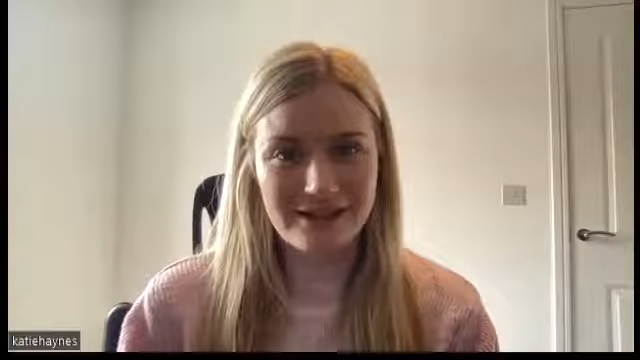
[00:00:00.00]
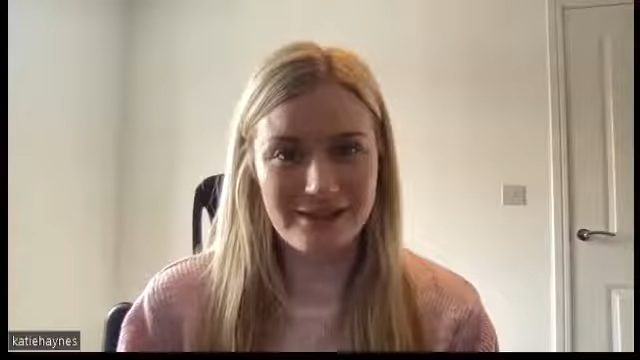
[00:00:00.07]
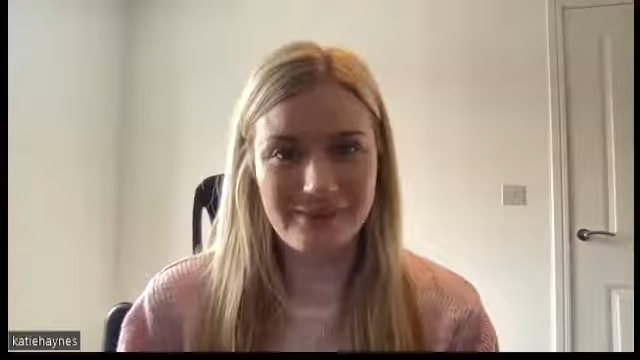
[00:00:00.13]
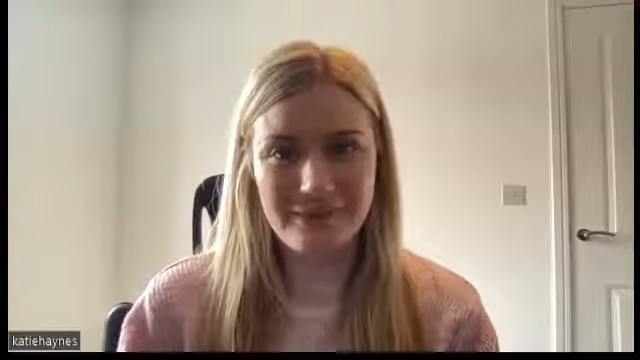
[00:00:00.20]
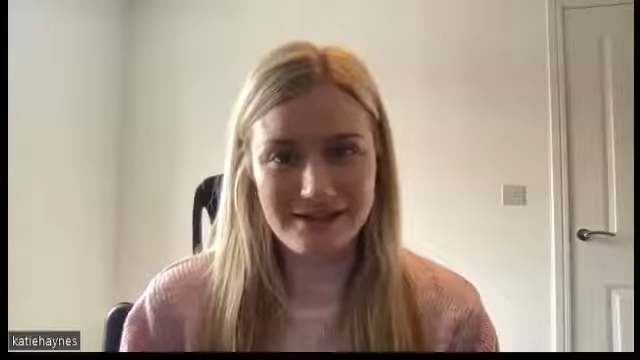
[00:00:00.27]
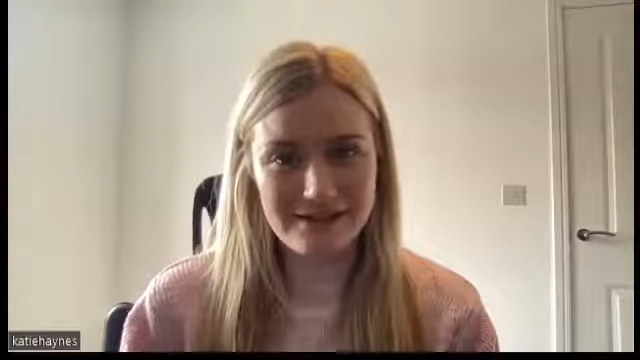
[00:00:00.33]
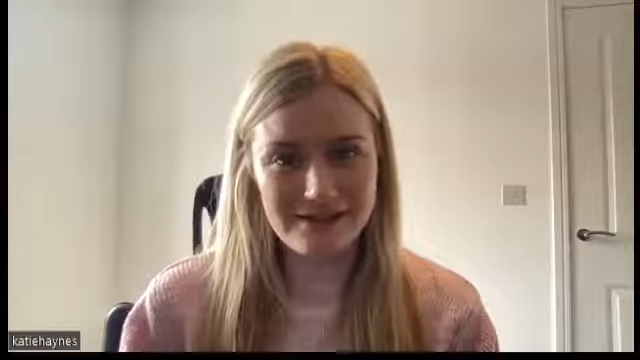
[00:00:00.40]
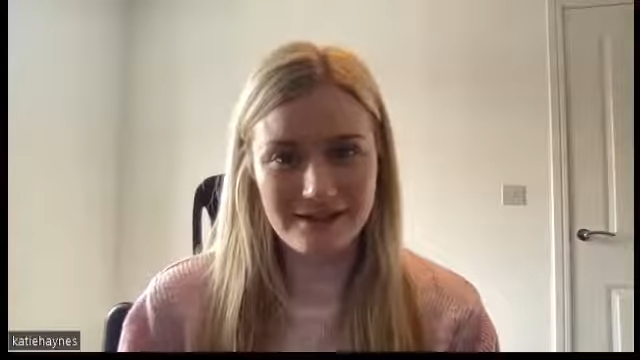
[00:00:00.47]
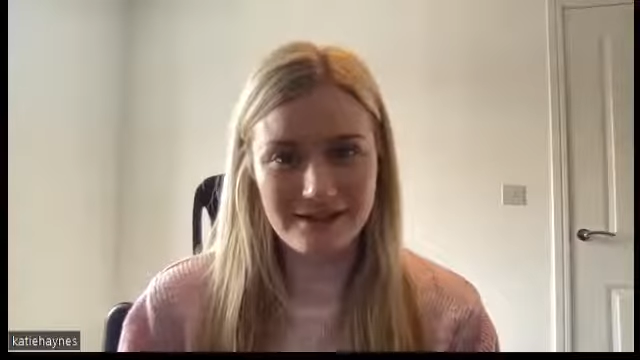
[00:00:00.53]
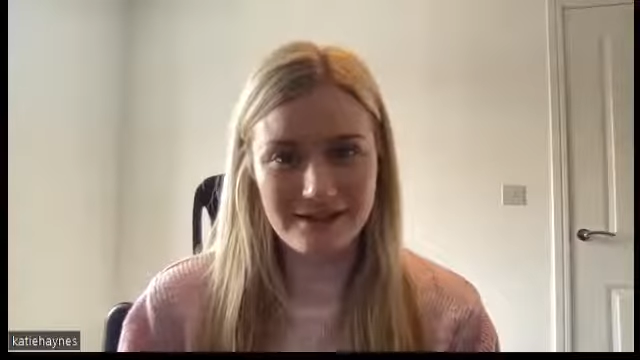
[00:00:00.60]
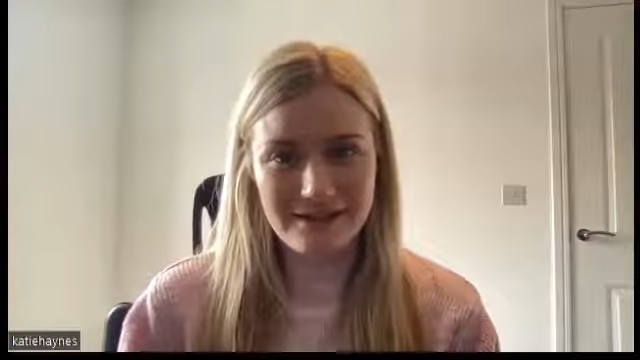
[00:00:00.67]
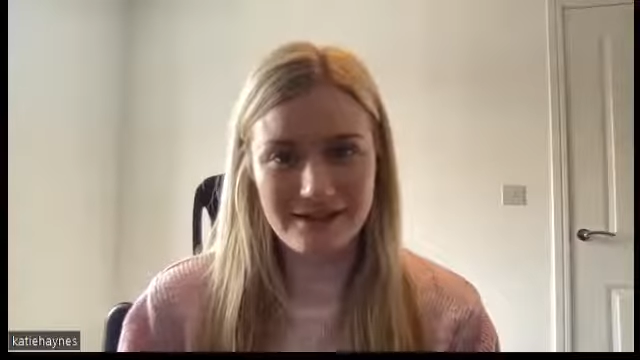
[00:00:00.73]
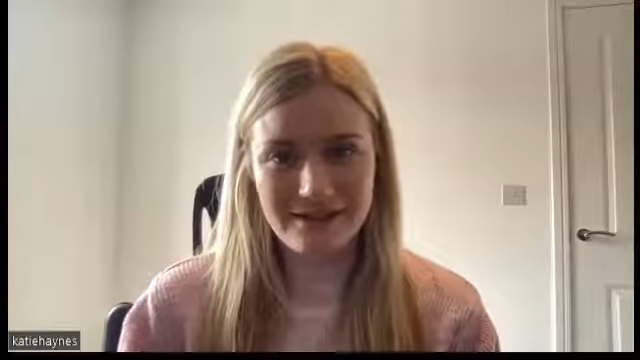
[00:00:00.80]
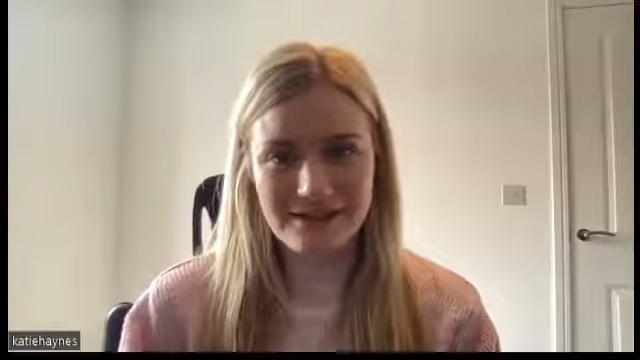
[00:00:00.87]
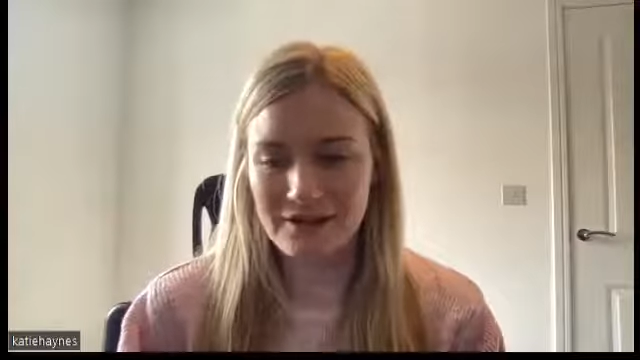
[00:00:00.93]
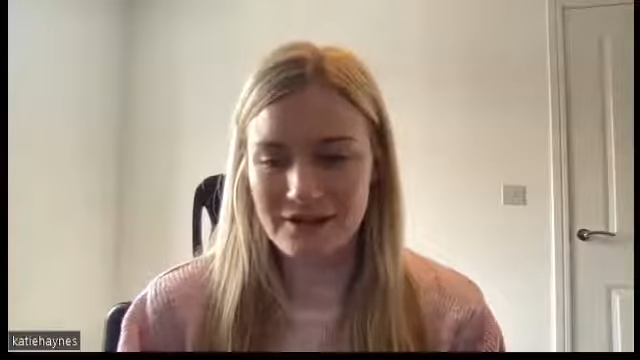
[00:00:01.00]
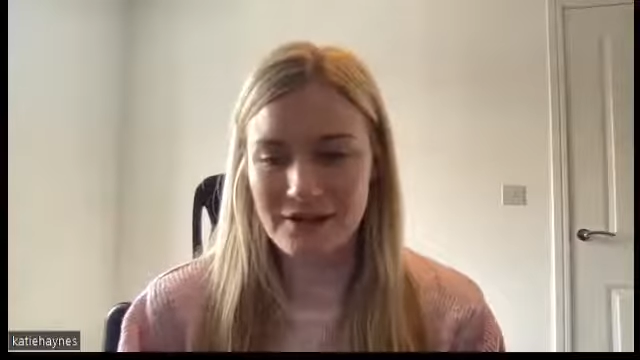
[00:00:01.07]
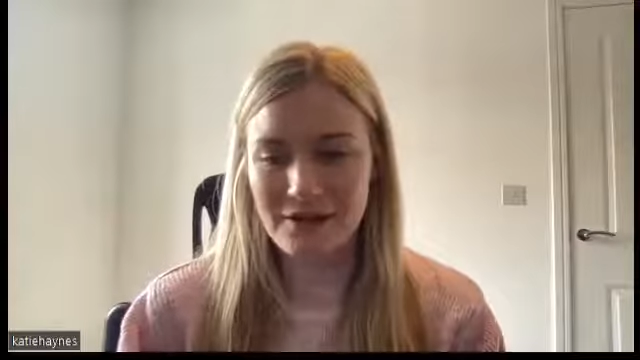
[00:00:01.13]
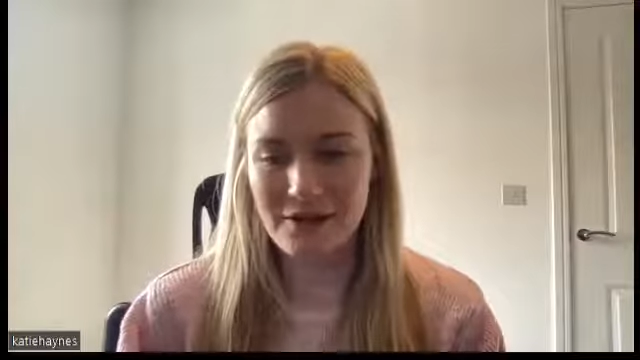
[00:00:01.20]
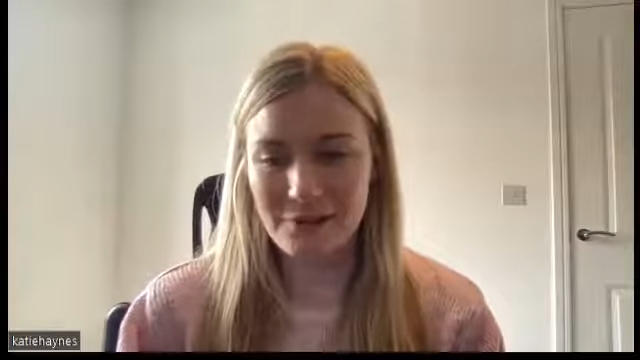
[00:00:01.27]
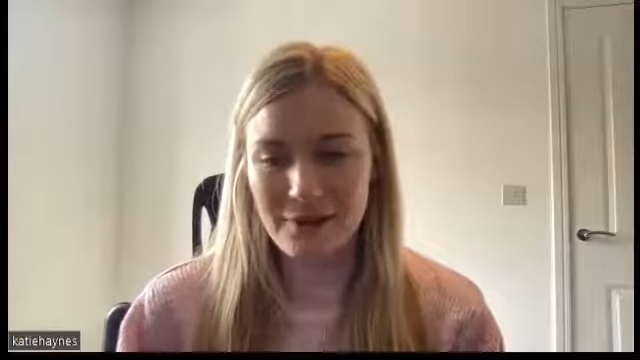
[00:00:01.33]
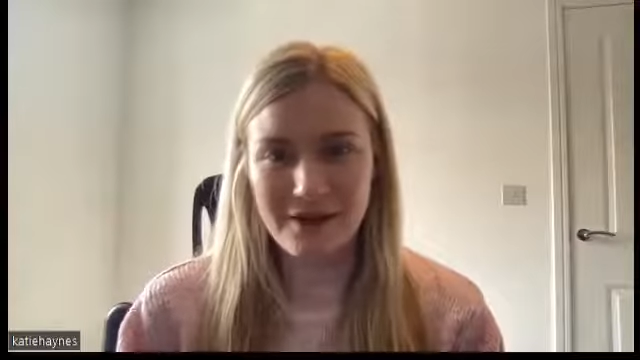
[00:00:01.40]
immediately. You
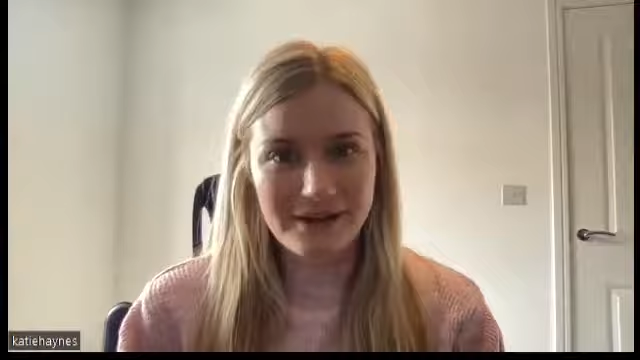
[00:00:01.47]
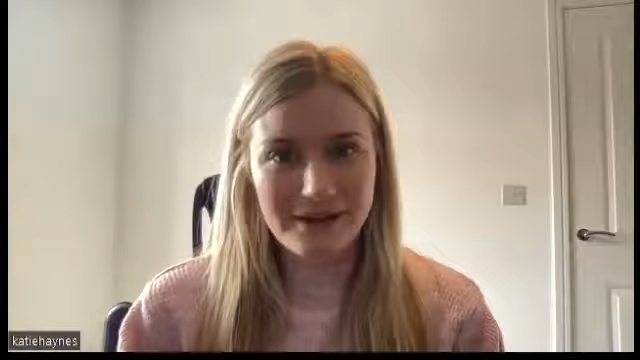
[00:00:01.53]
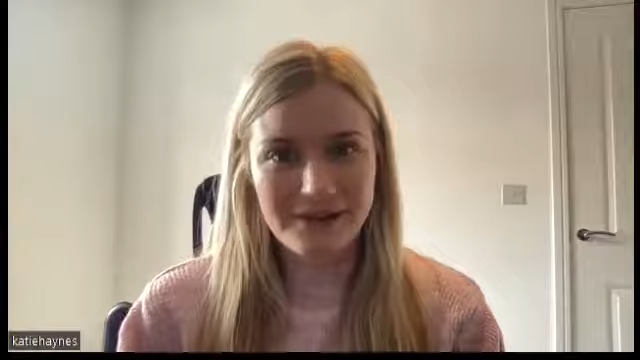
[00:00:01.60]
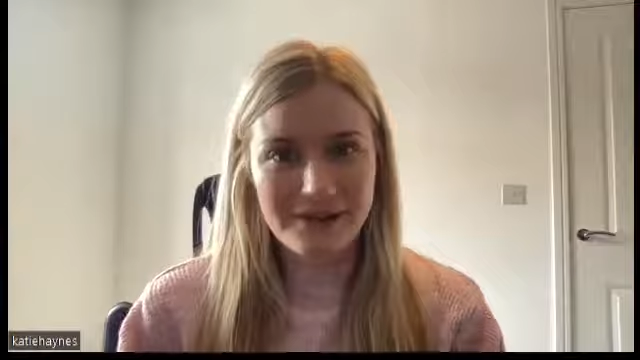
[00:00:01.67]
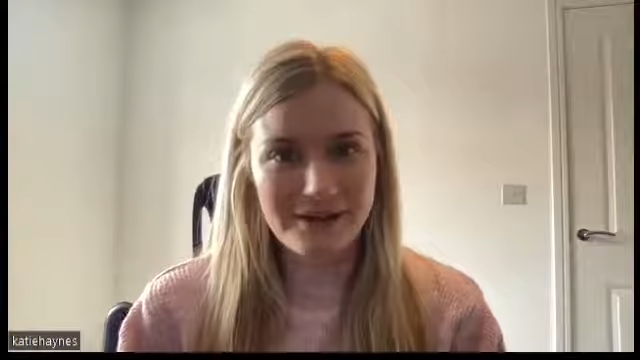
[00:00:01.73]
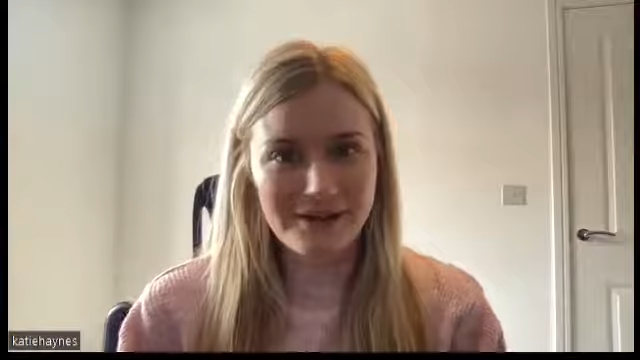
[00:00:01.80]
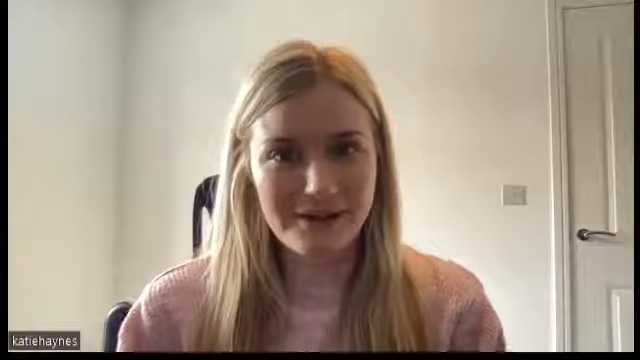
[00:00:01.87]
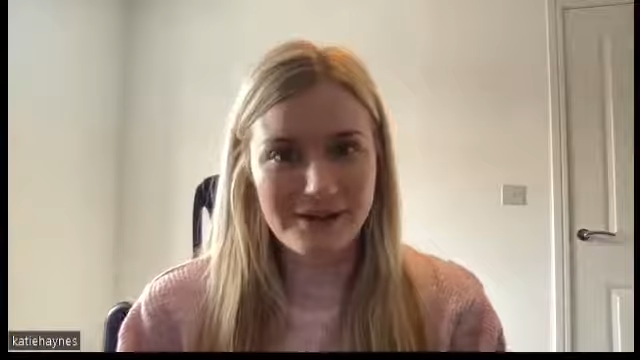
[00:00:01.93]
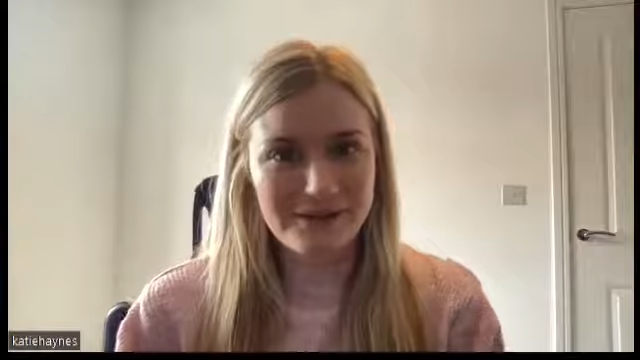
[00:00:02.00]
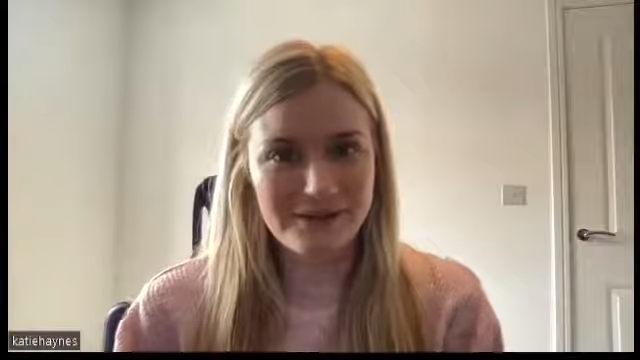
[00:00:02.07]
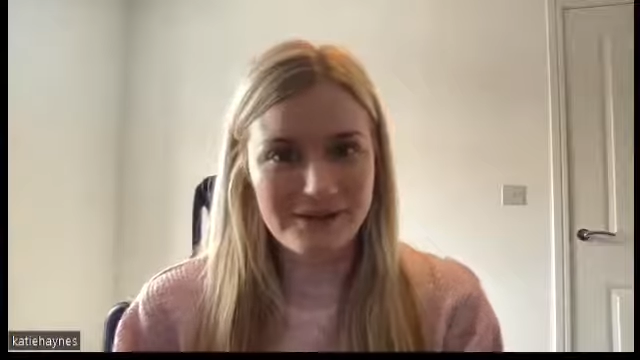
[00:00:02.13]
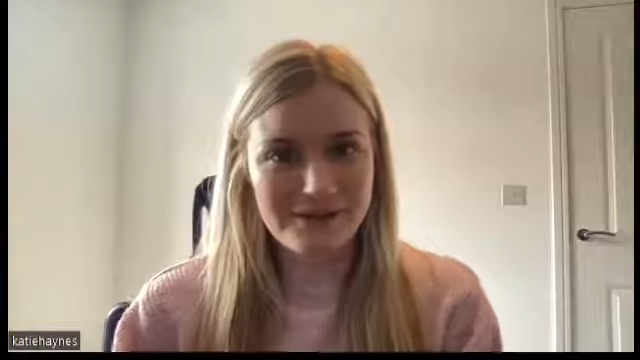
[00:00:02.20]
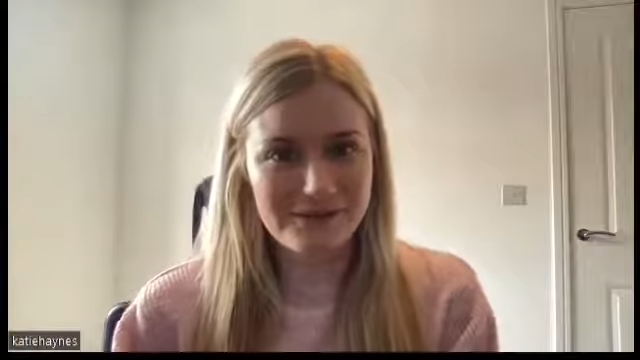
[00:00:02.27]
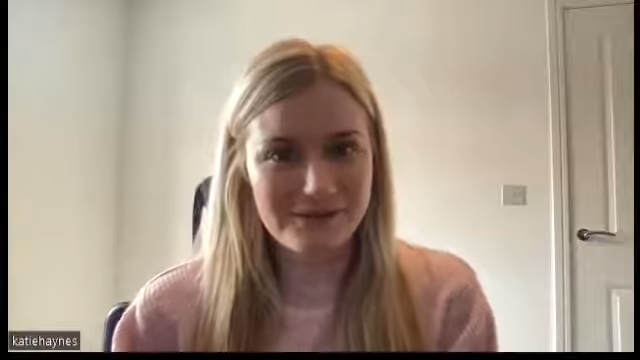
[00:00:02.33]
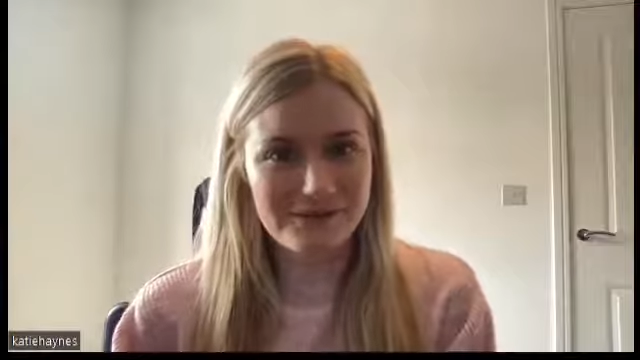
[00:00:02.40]
know, working with you,